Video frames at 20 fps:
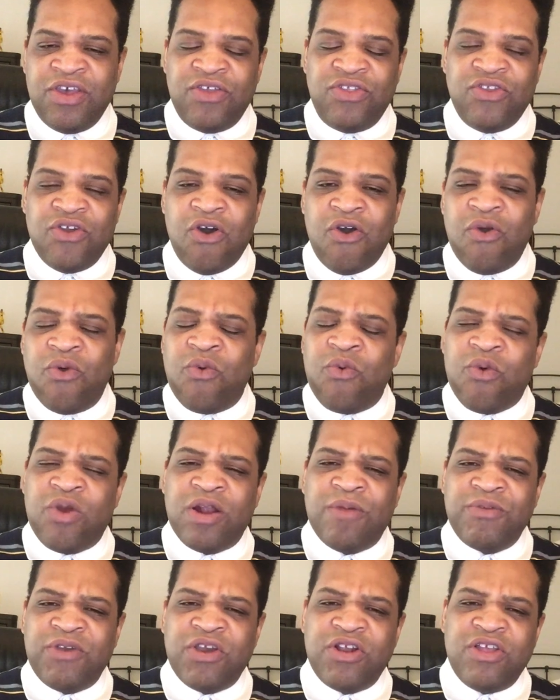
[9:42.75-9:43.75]
No, what
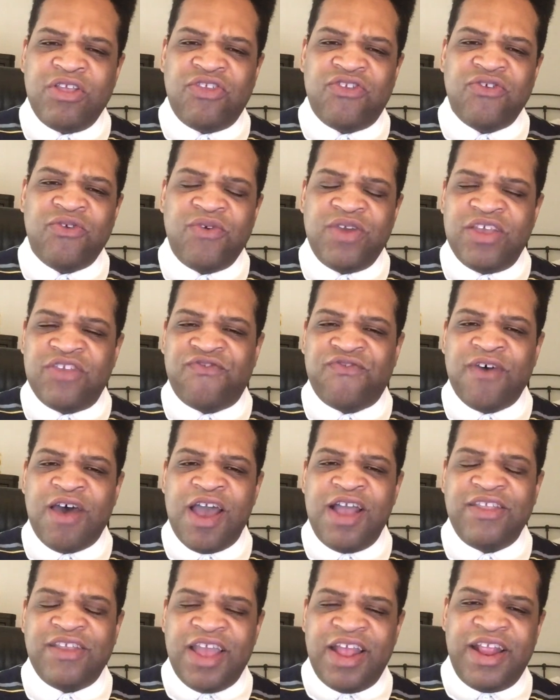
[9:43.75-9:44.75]
I'm going to do is
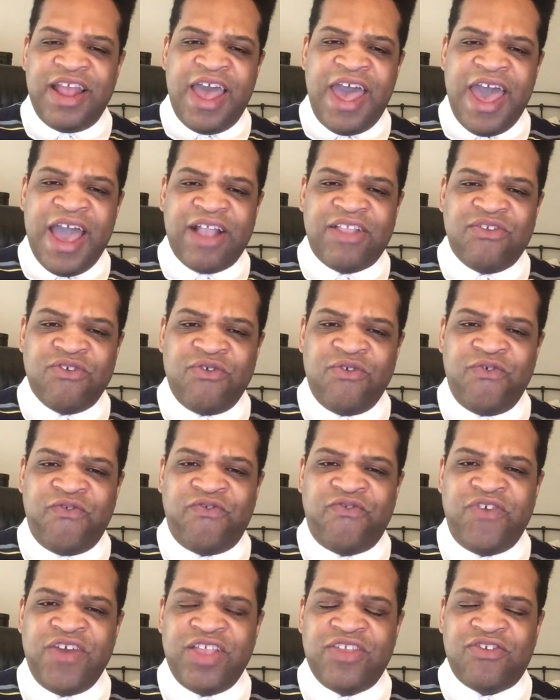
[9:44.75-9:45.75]
find an actor who
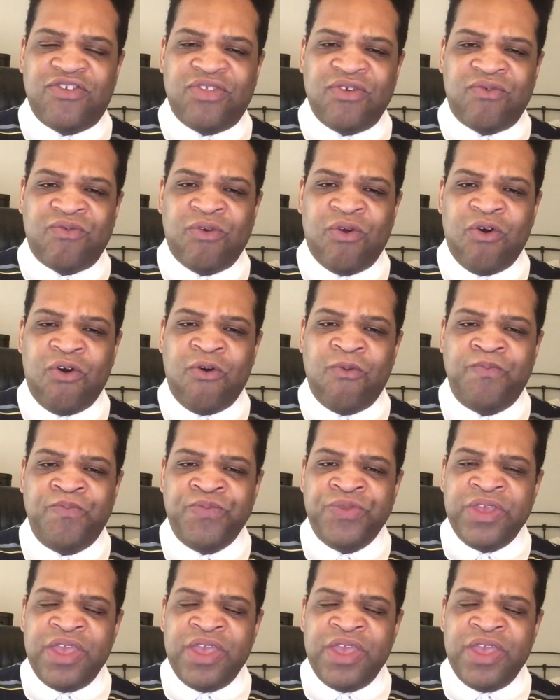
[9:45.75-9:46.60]
fits the role